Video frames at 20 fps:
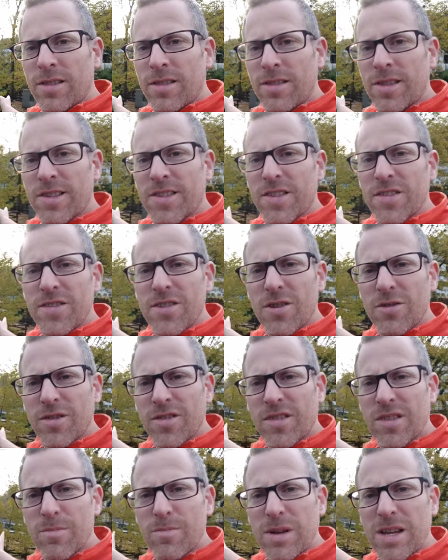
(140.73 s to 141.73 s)
This is known
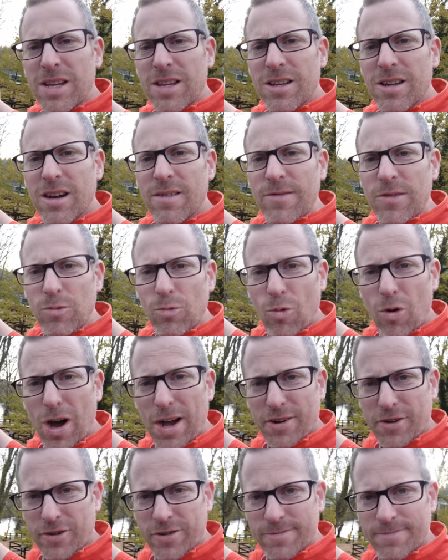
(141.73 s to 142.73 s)
as the meeting of the
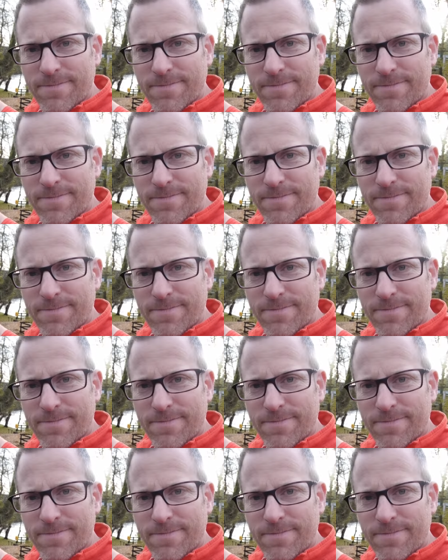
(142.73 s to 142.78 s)
water.